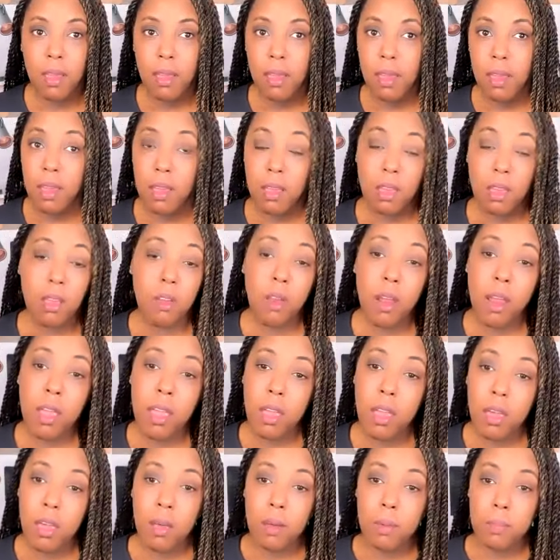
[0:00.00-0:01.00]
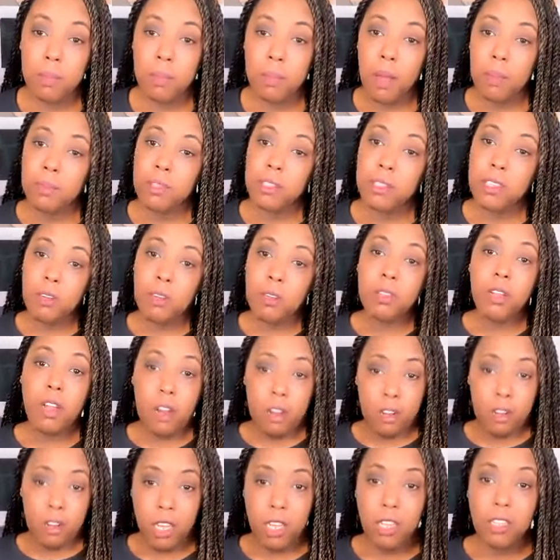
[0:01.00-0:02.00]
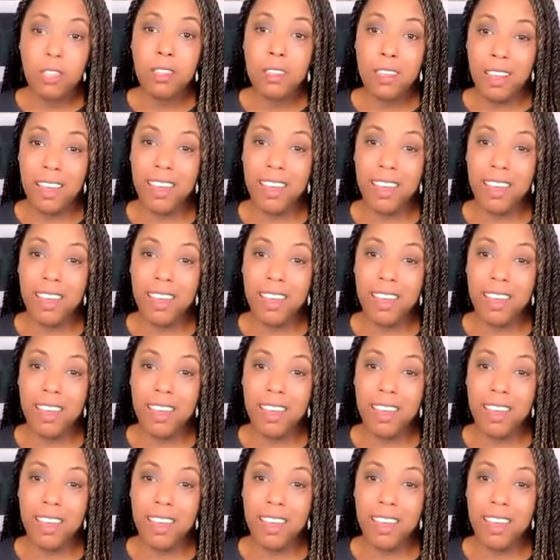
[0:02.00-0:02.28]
And here I am. I'm still learning,